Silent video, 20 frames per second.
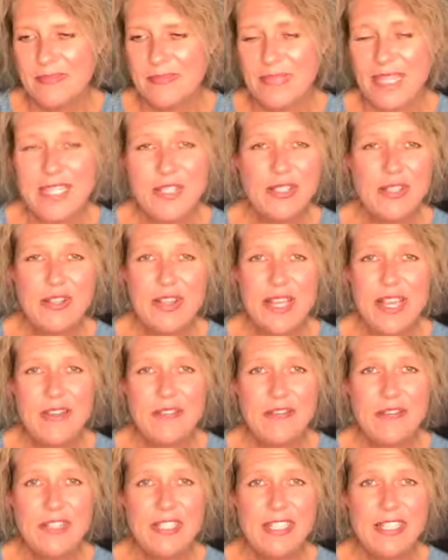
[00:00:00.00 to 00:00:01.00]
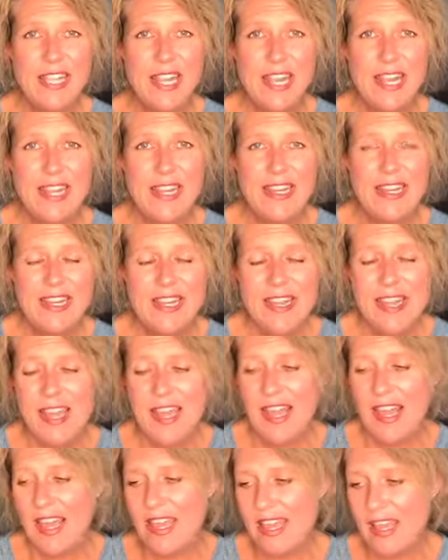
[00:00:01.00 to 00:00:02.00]
That's all I have for today.
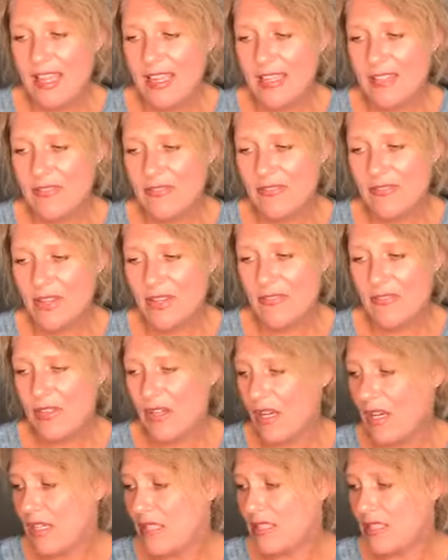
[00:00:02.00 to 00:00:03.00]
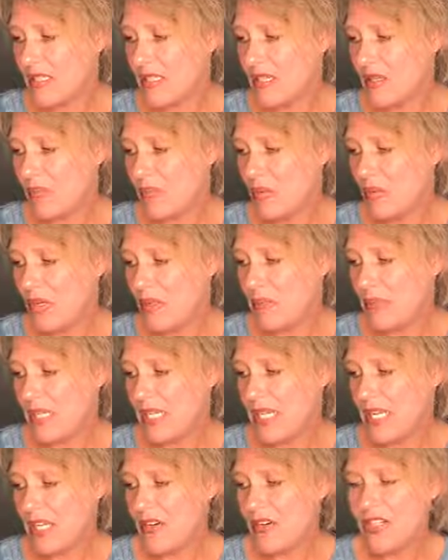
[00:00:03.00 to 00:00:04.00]
I've got an
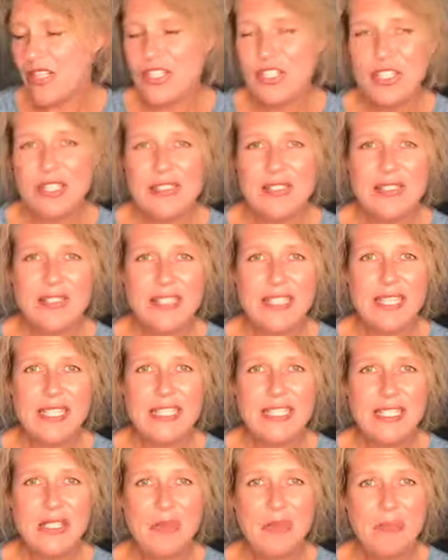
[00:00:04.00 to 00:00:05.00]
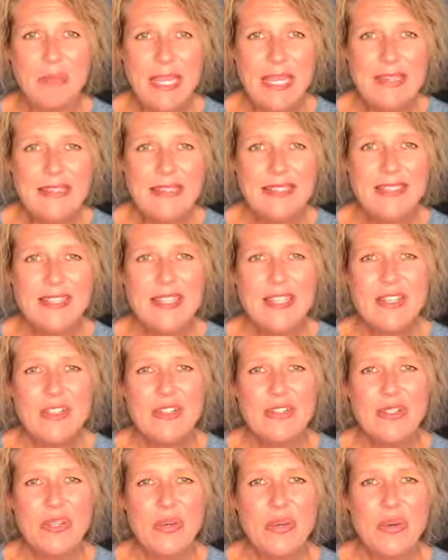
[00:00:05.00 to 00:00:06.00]
appointment here in just a little bit,
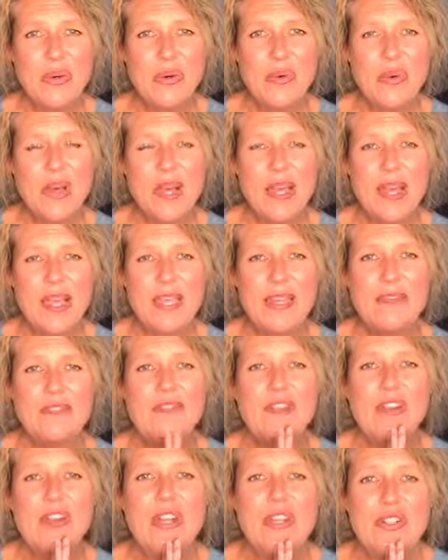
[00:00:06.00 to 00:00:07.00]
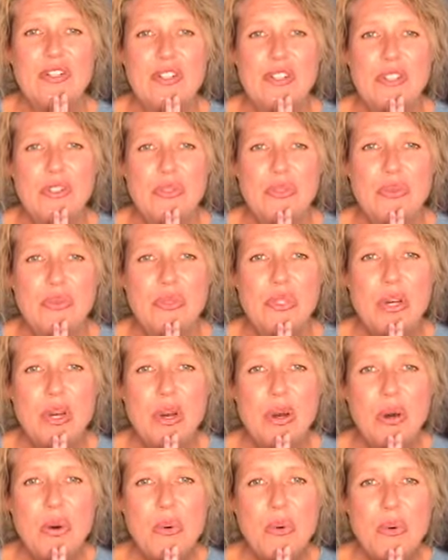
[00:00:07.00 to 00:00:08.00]
so I've got to
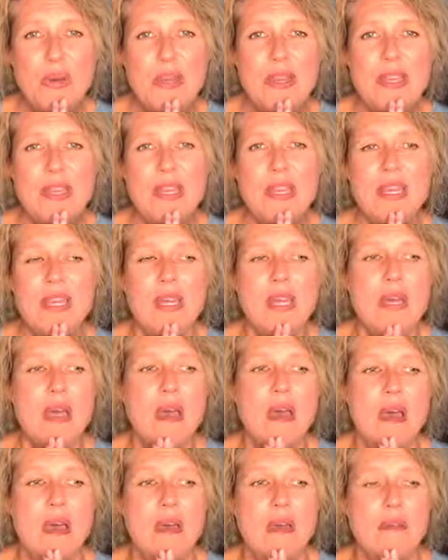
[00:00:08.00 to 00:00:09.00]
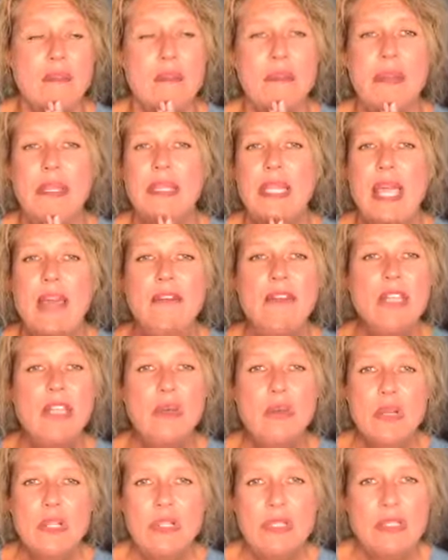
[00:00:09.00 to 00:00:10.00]
go. But have any
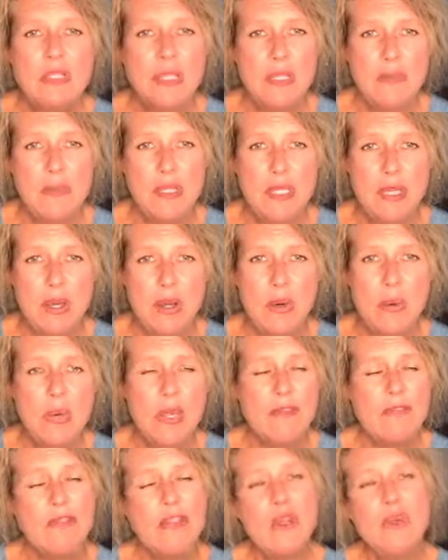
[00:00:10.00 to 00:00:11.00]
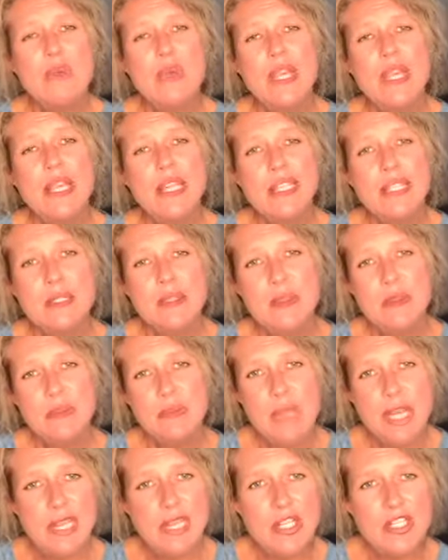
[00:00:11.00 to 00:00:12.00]
questions, let me know. If you're ready to
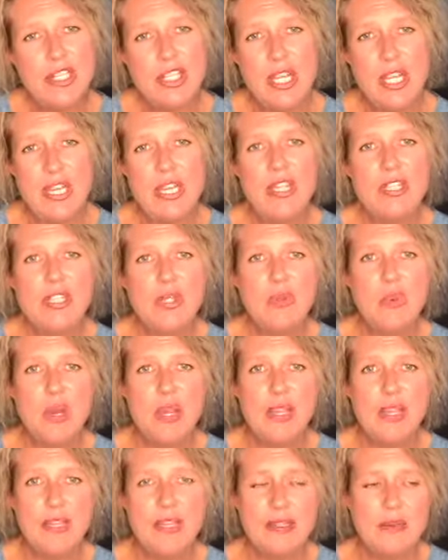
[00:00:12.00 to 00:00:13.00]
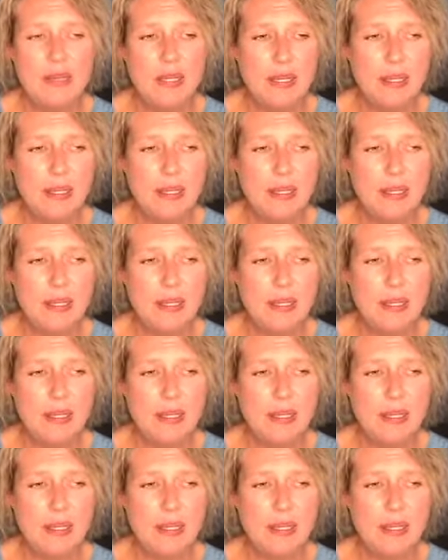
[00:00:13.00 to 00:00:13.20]
make a change and want to